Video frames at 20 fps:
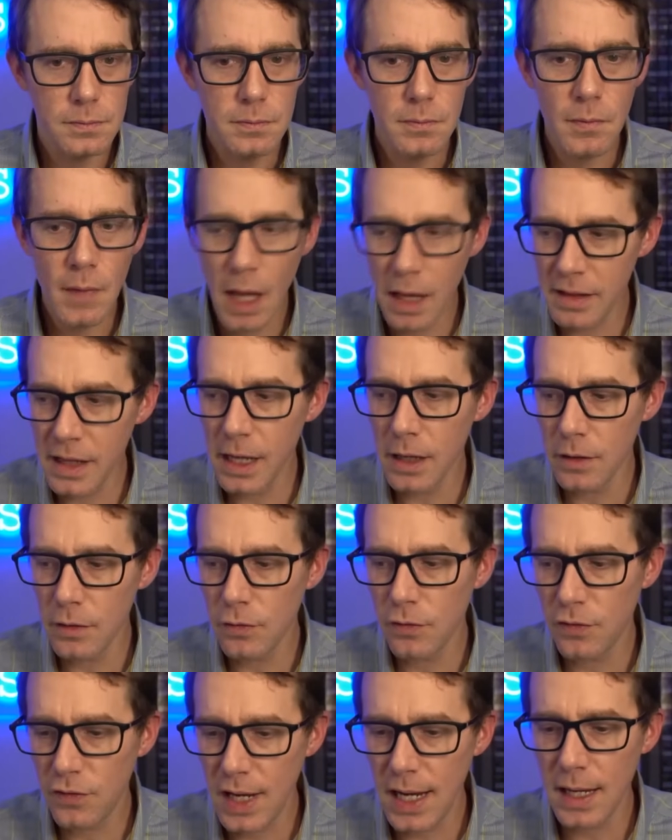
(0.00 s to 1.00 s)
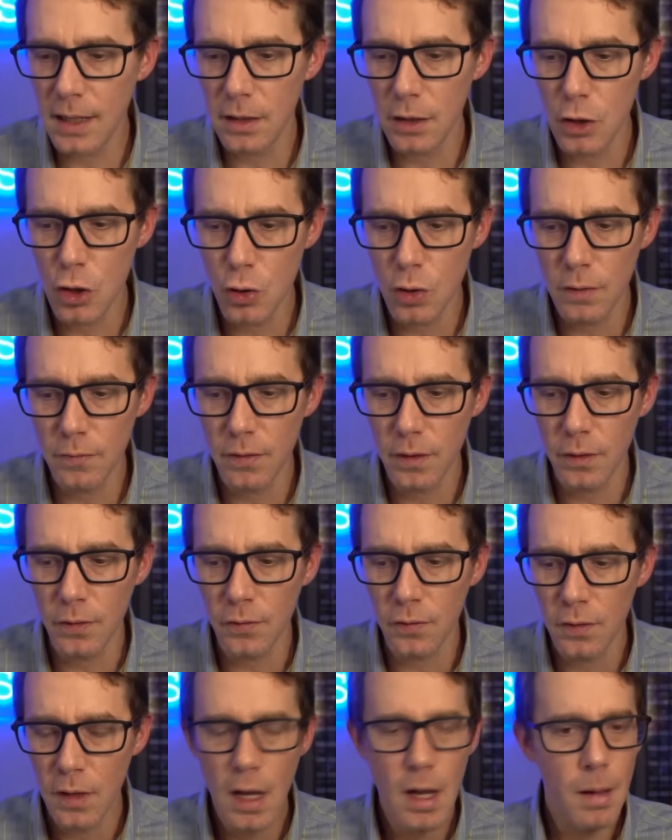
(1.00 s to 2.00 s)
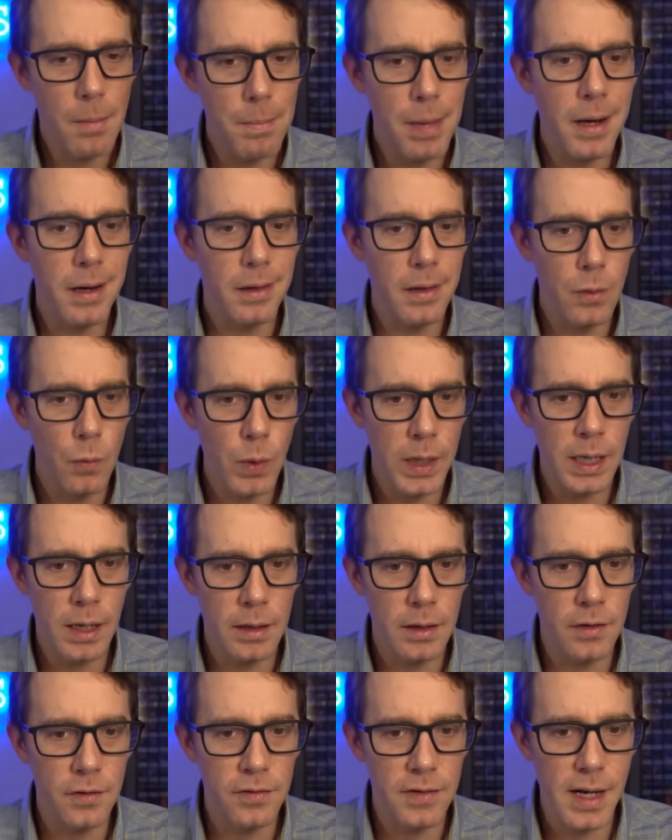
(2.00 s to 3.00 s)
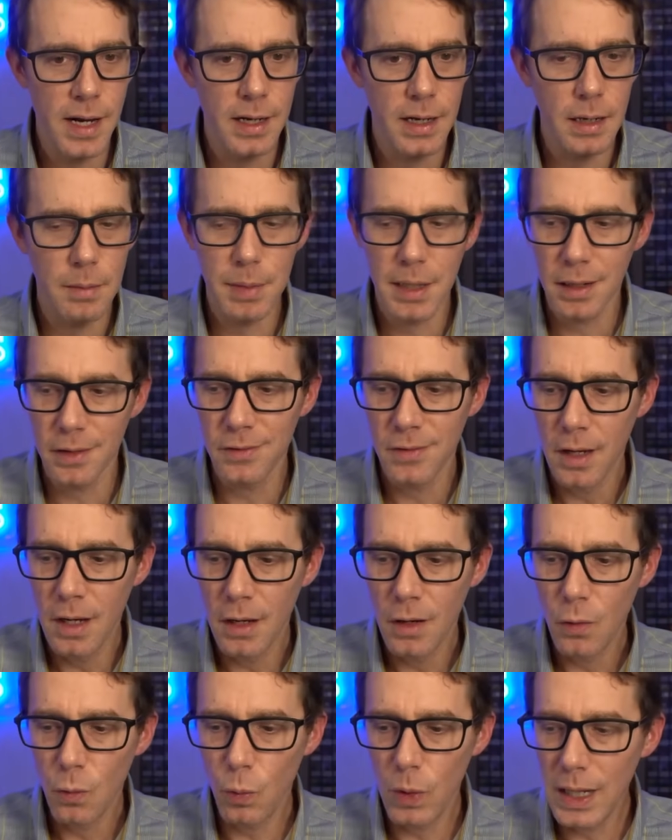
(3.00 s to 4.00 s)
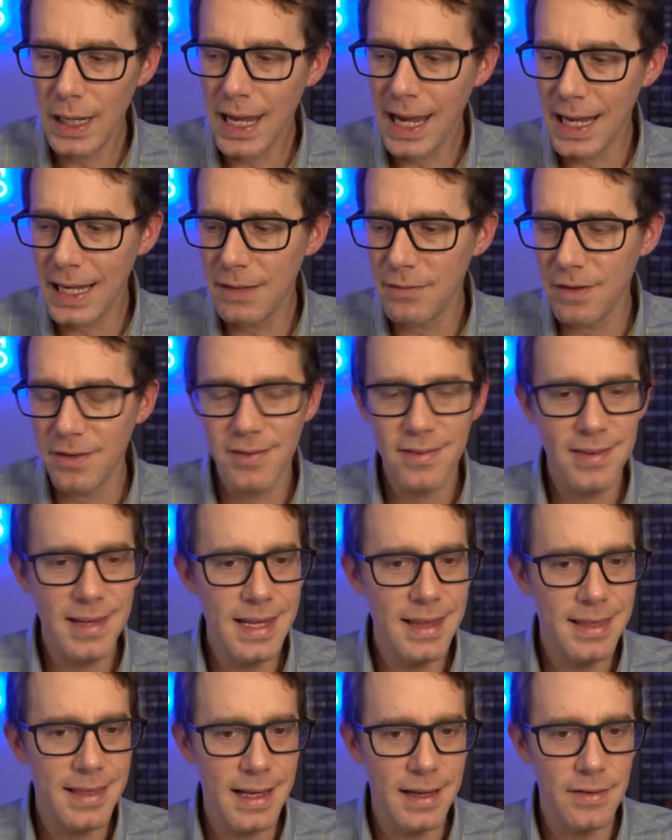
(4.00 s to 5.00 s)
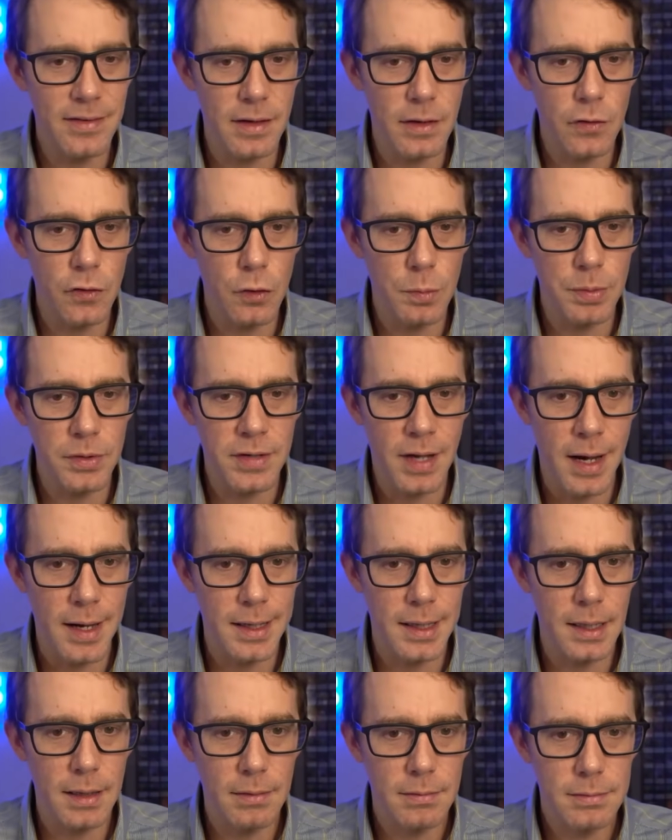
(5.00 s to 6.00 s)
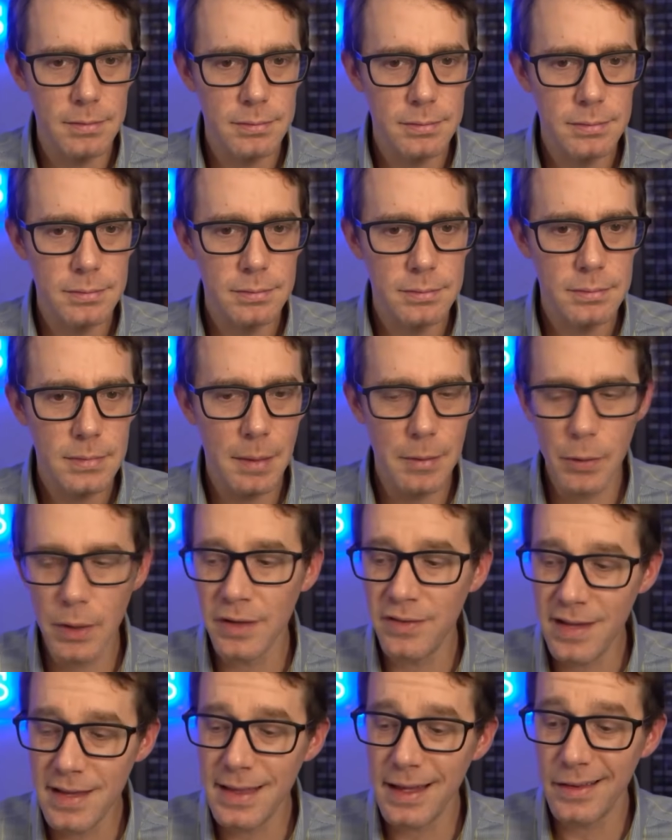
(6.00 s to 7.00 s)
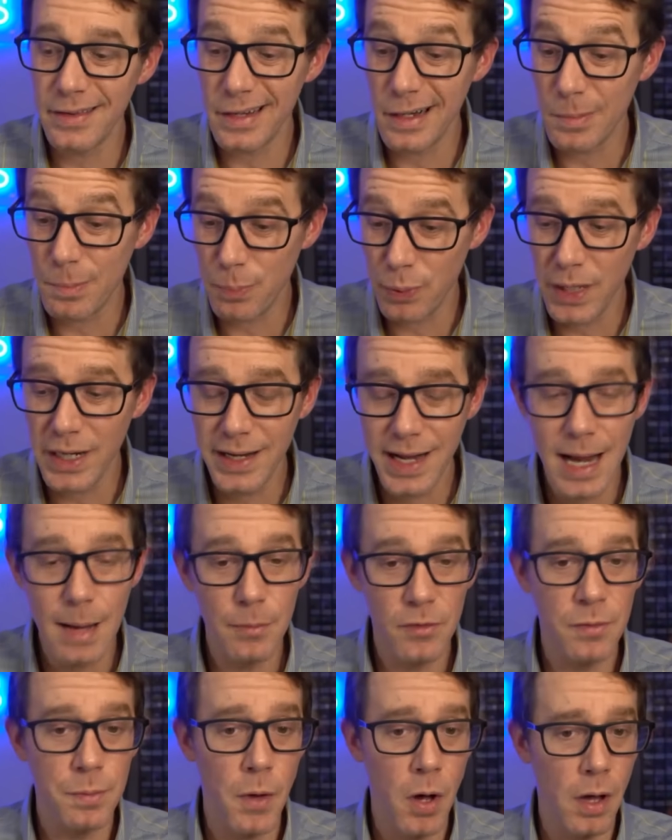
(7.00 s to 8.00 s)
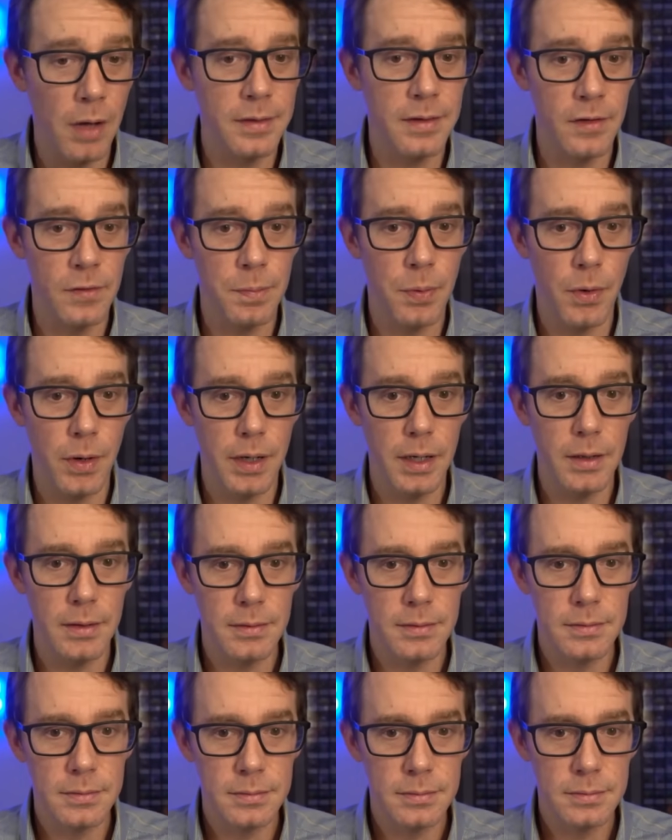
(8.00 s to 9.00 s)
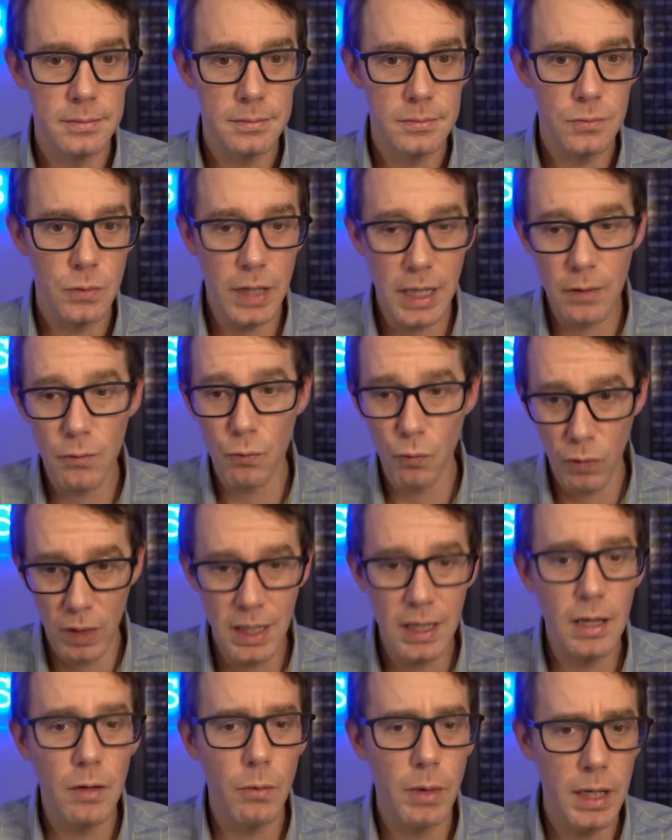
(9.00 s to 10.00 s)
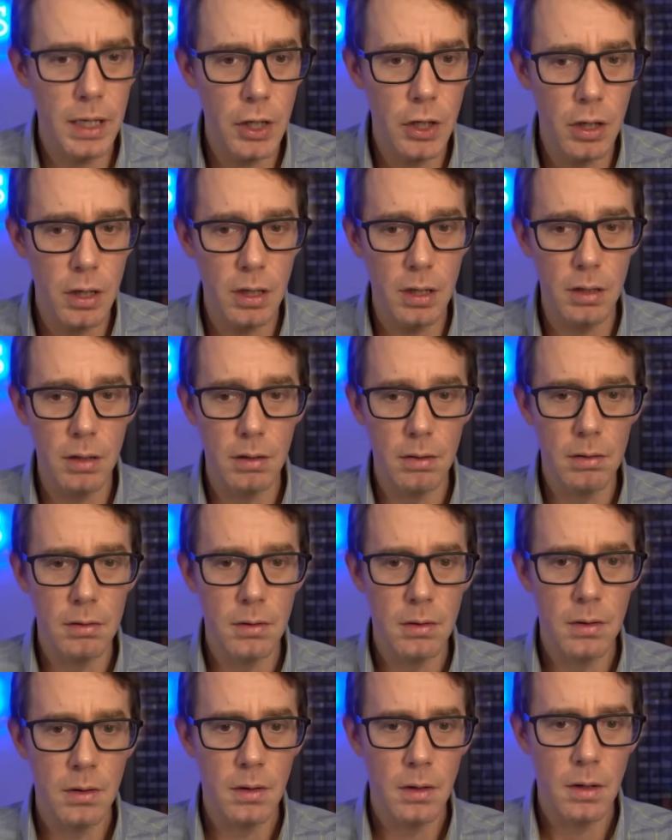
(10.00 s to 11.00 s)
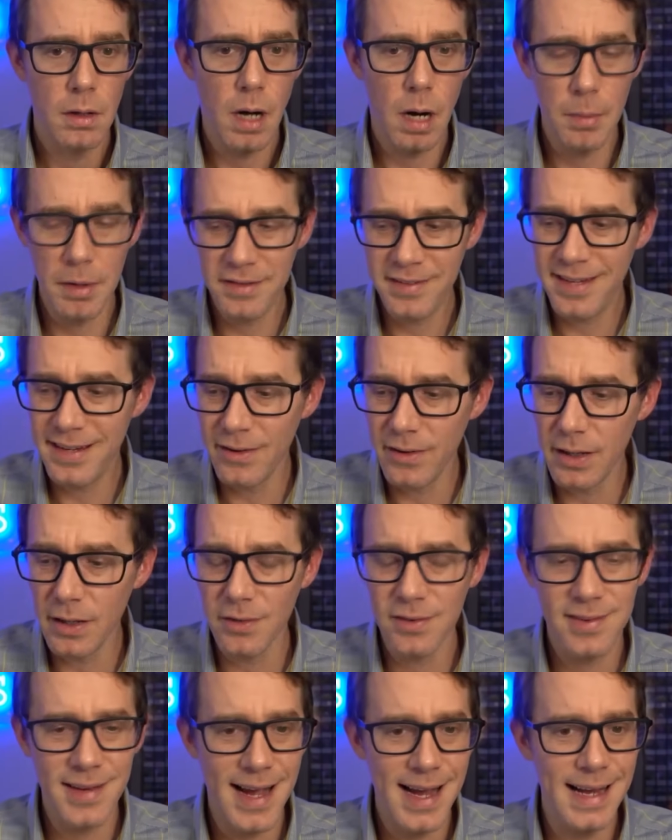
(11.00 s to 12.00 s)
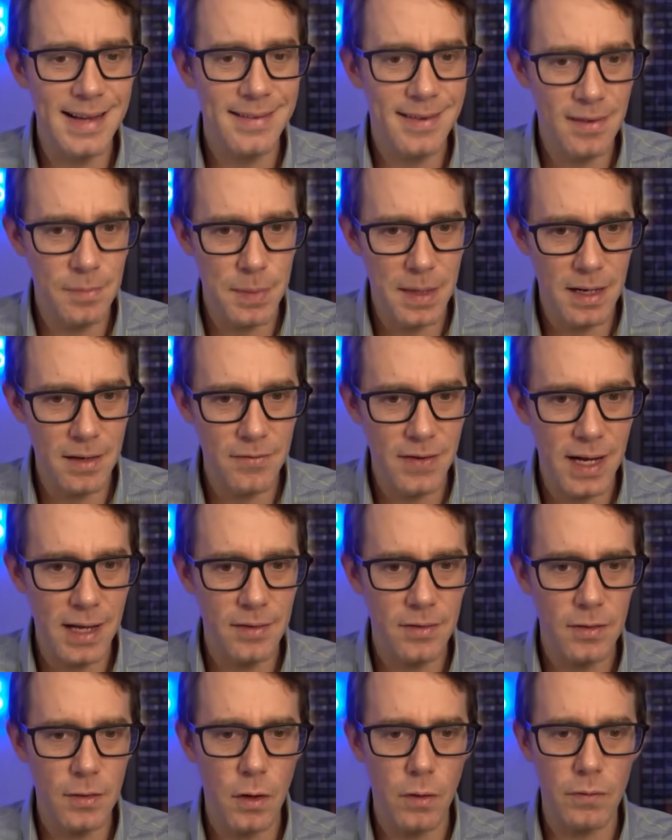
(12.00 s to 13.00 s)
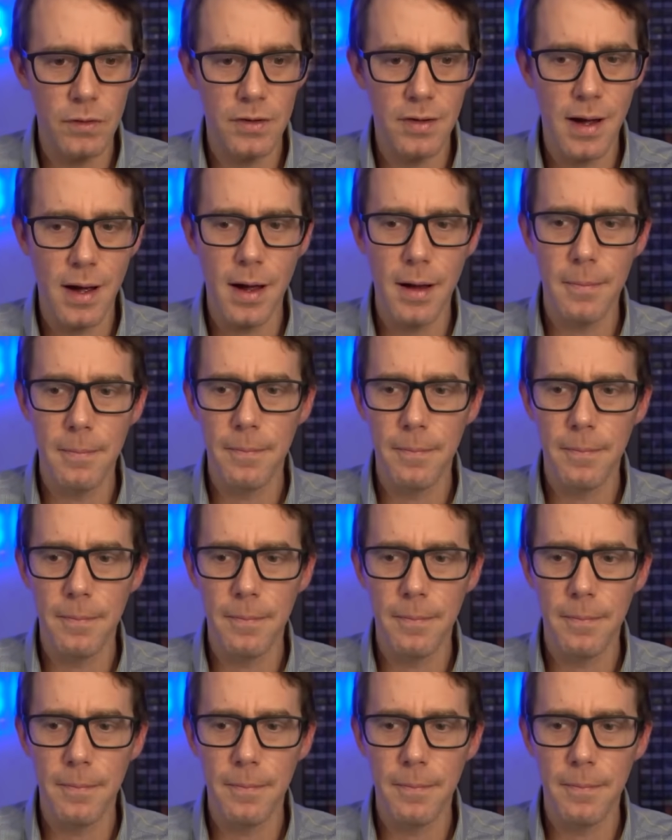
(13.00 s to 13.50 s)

And they understand the universe better than we understand it because we can't even see things that are super tiny. I mean, we can see things that are pretty damn small at this point. We're getting really, really good. Our material science has been advancing over time.